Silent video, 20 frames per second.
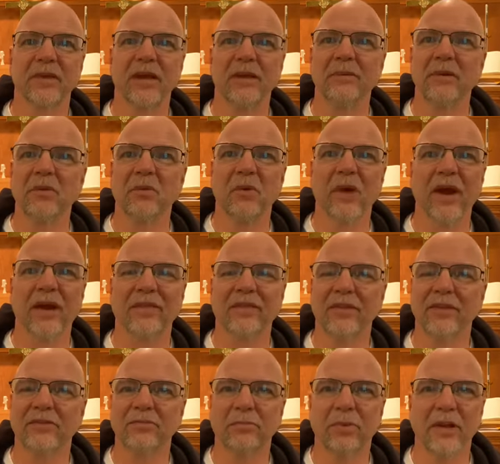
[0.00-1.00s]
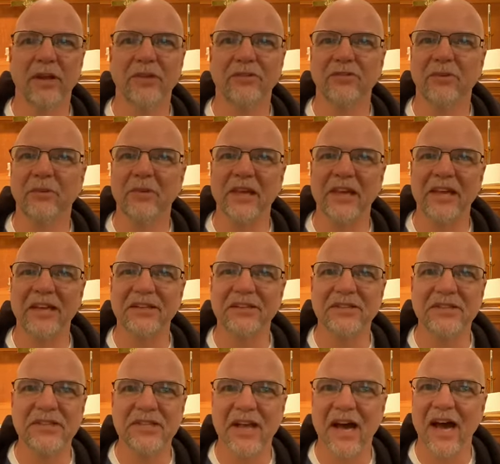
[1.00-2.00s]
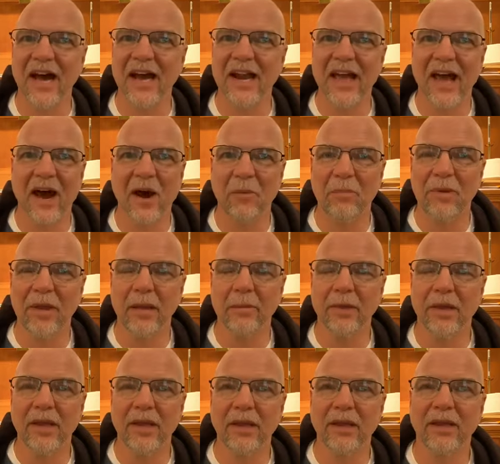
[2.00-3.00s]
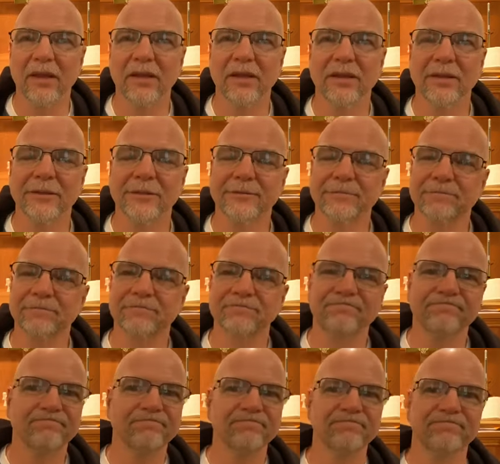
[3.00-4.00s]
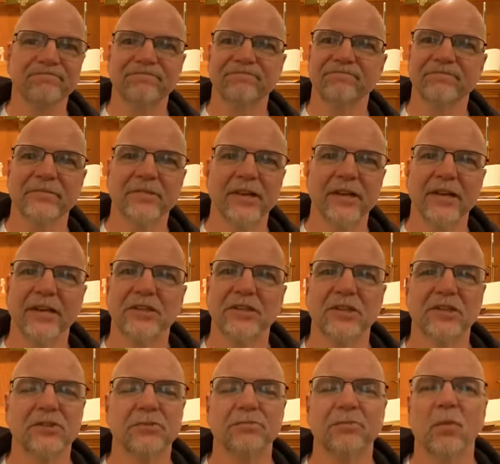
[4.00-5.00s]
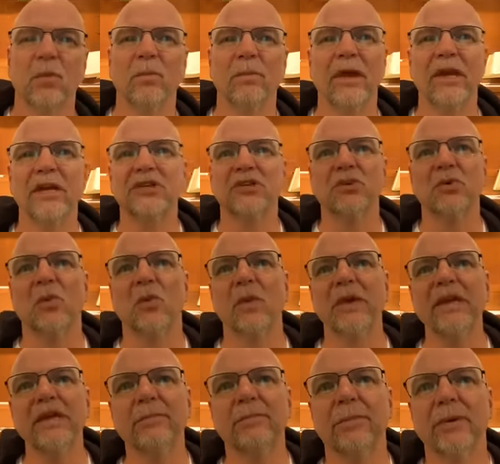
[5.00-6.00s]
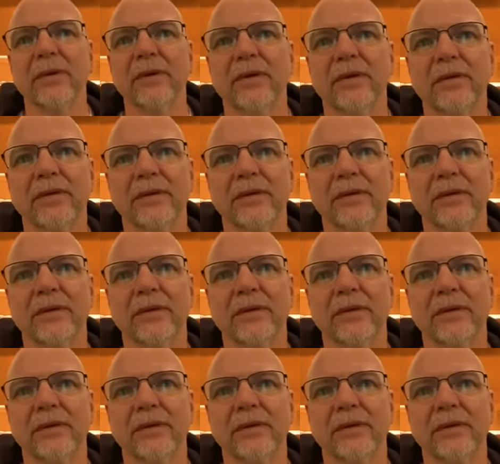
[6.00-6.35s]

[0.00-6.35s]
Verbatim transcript: Let me wreck this place from the inside out, baby. And it just makes you weep.